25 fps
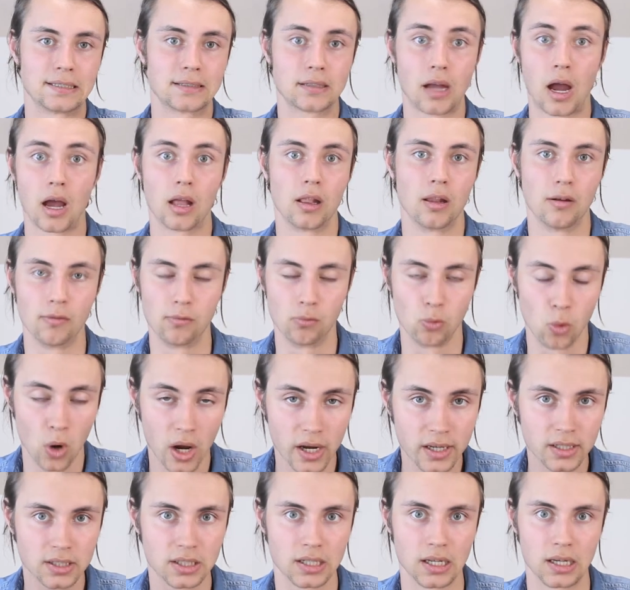style of
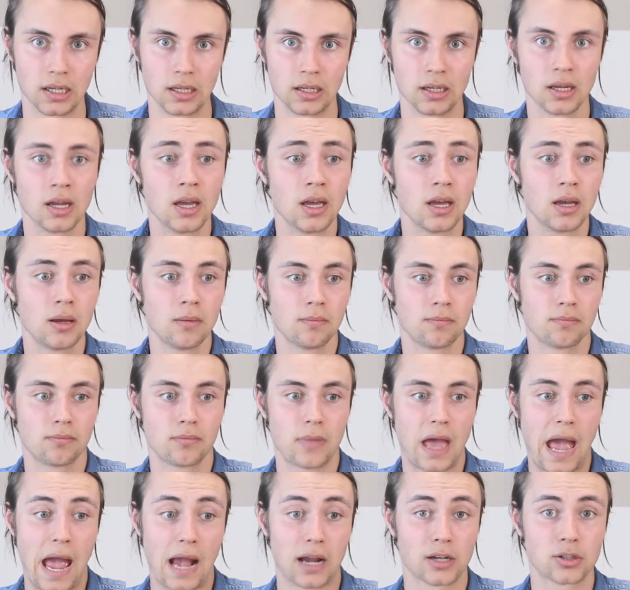writing,
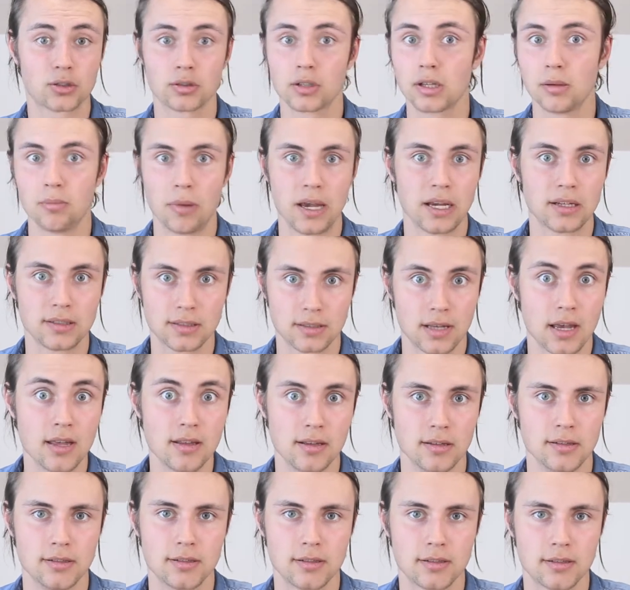actually make
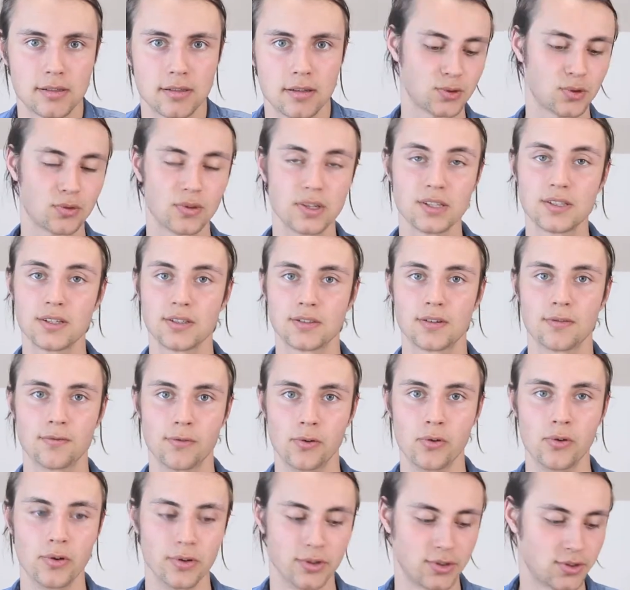sense. So this is the
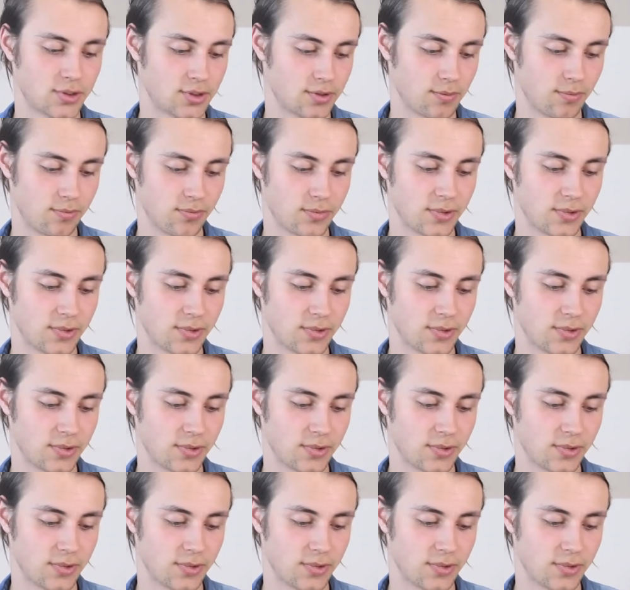verse.